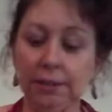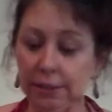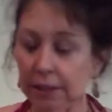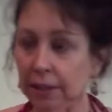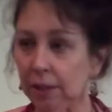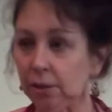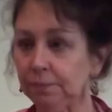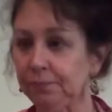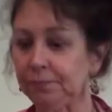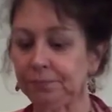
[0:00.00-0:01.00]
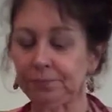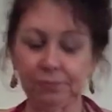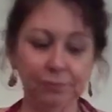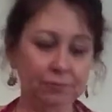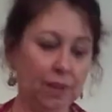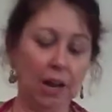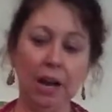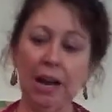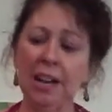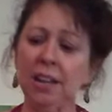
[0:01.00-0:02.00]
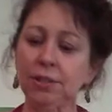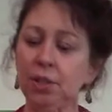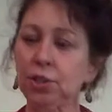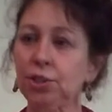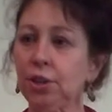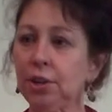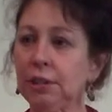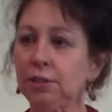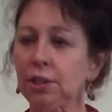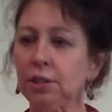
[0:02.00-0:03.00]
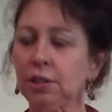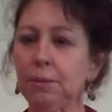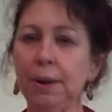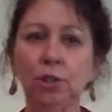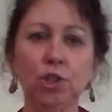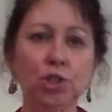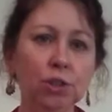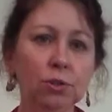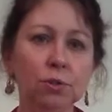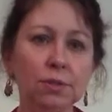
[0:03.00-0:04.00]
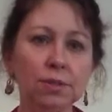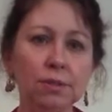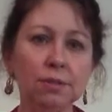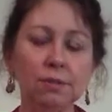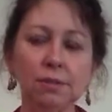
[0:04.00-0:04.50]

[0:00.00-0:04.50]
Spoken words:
Now, I guess I'll start out talking about shoes.